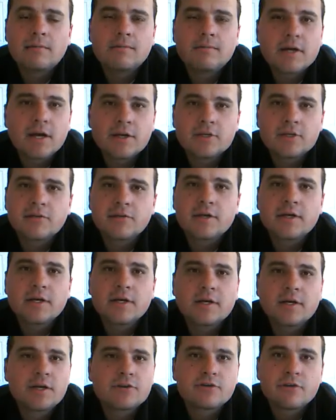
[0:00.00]
country, a
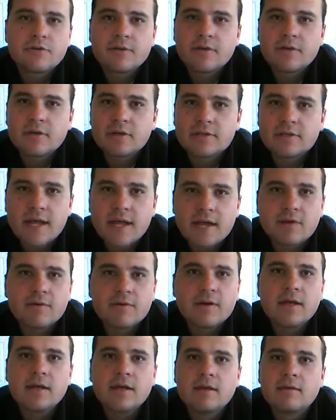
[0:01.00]
country with
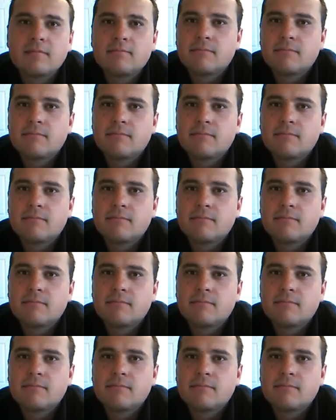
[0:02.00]
integrity.